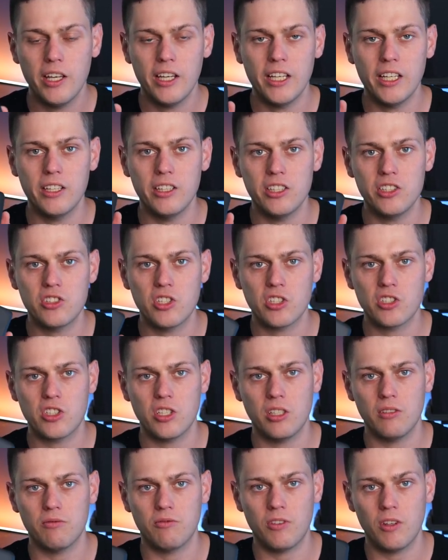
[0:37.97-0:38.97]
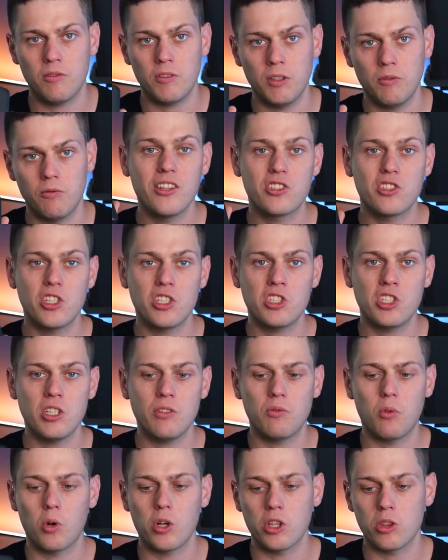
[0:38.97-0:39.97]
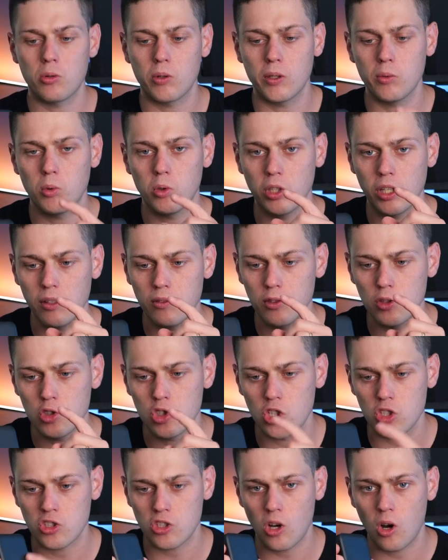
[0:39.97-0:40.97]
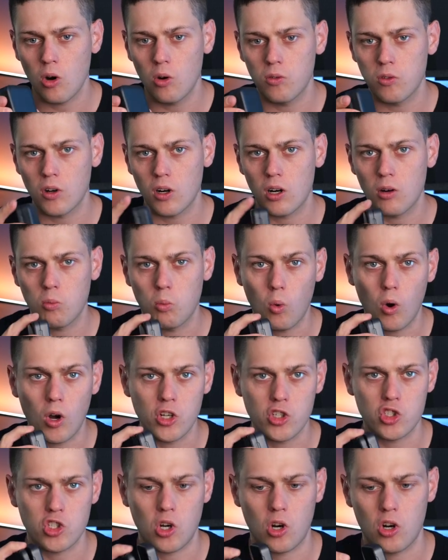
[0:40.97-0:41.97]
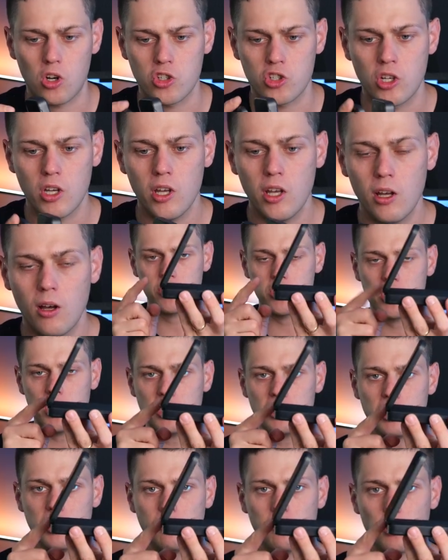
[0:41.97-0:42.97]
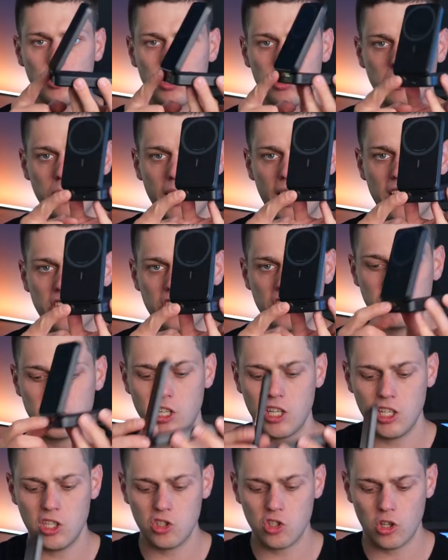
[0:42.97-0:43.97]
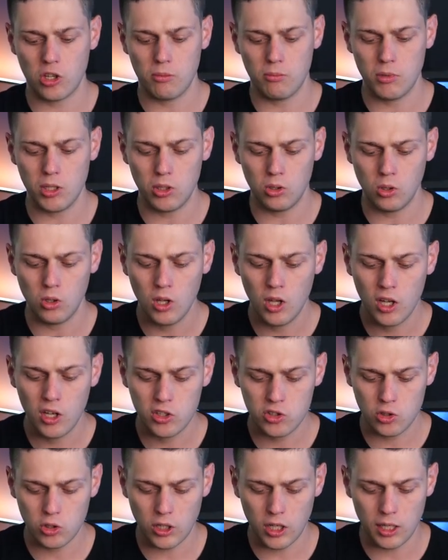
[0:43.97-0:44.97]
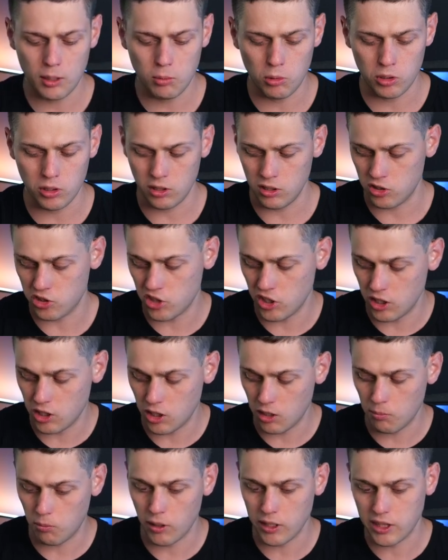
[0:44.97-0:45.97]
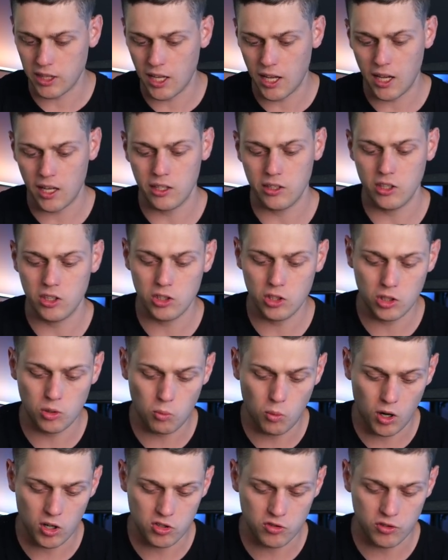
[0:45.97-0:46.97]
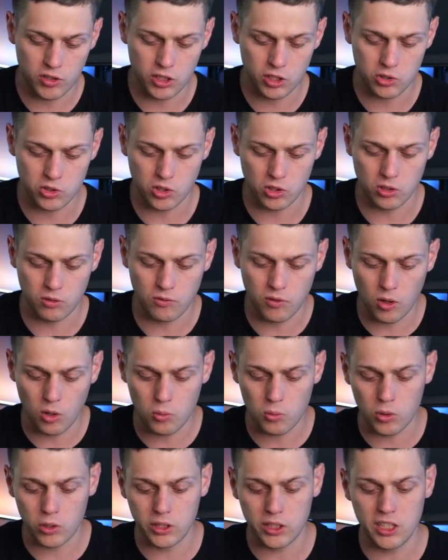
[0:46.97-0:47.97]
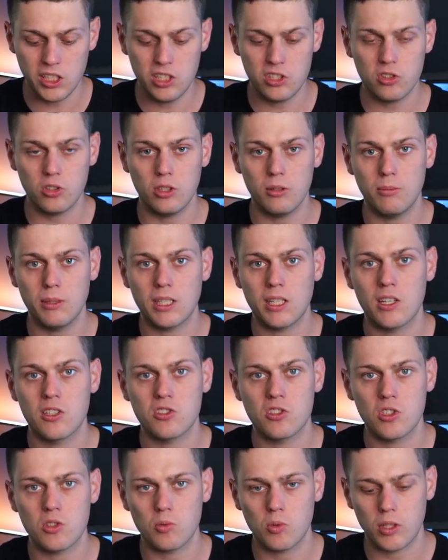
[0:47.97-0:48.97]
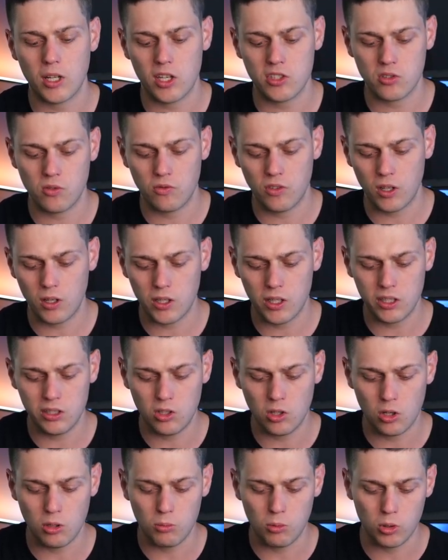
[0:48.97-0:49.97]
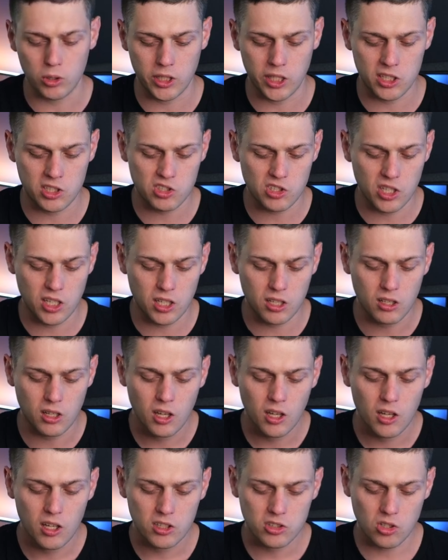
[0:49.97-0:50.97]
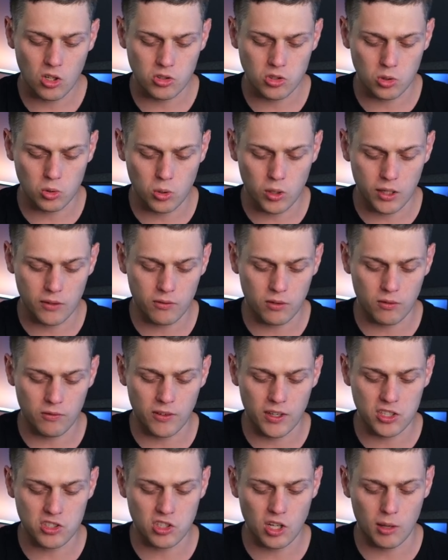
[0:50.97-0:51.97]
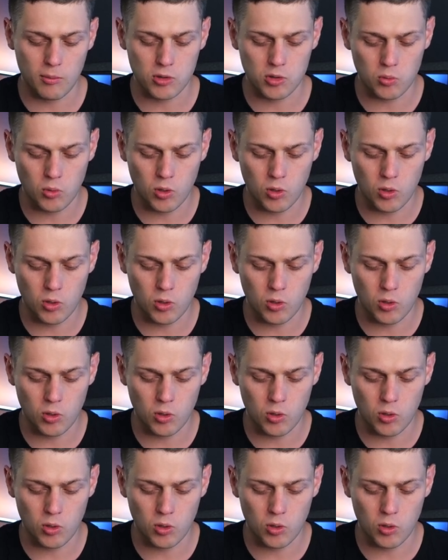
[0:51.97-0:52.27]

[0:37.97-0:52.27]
and the 1643 will give you just over 1 charge. The 1643 has this hinge on the middle, so you're able to stand it up like that, and then you can watch videos on your phone really easily because this one has a very durable kickstand. It's also great for FaceTime as